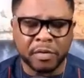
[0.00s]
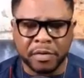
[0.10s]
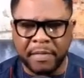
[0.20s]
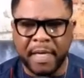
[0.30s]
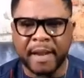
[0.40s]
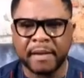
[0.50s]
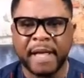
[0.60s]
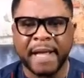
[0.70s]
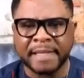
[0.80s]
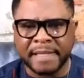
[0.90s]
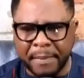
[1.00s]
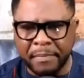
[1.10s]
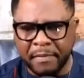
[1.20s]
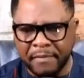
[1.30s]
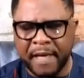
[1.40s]
to that,
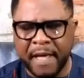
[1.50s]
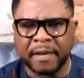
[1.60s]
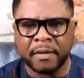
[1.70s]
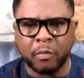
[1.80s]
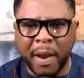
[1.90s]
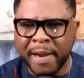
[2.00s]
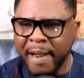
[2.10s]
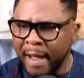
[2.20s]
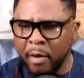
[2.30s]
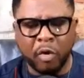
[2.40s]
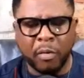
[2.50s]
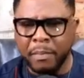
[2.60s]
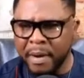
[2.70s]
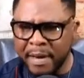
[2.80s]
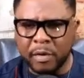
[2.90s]
except that one guy called Barack